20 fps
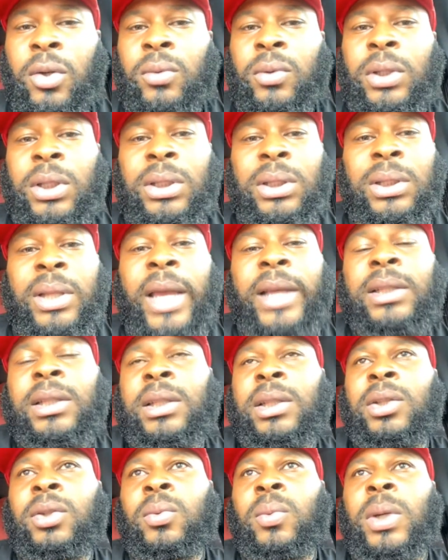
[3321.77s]
So just in that
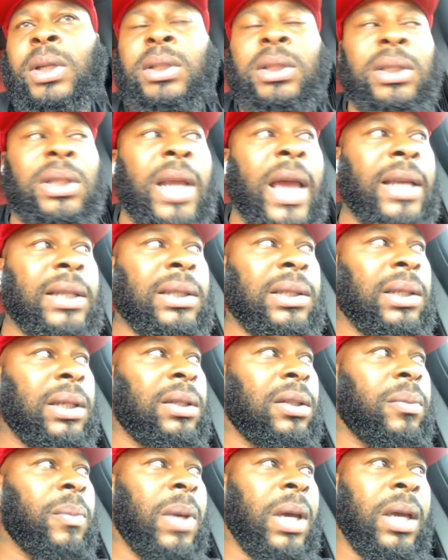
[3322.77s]
situation, in that
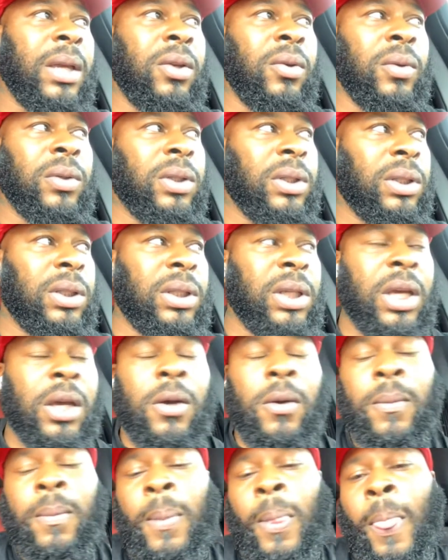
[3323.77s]
sense, man, you can just
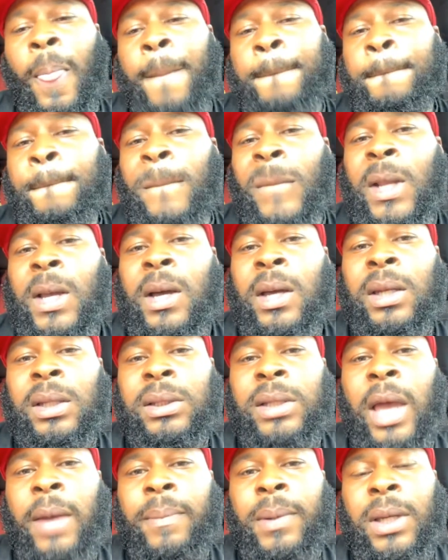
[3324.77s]
tell
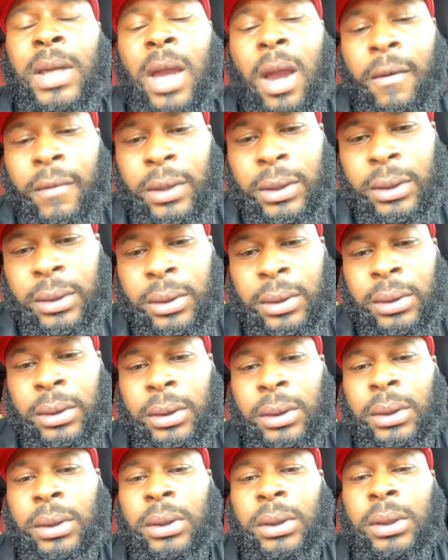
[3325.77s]
the type of character
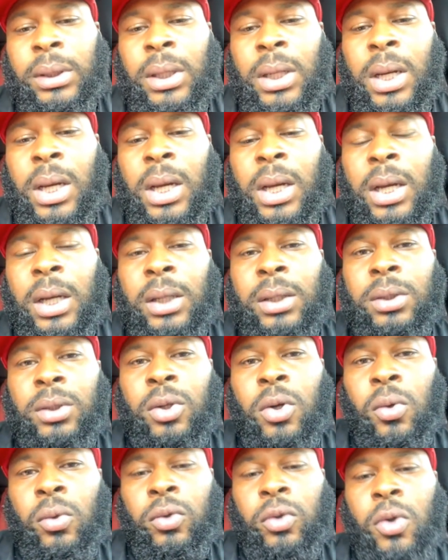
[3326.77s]

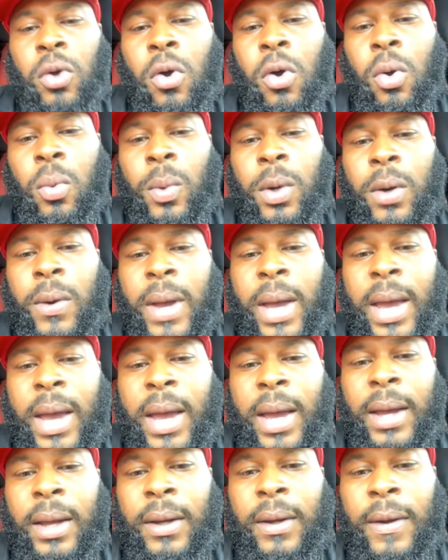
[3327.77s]
Coach Caldwell
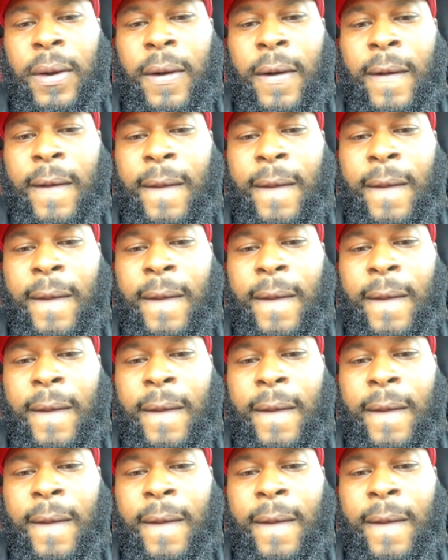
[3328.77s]
had.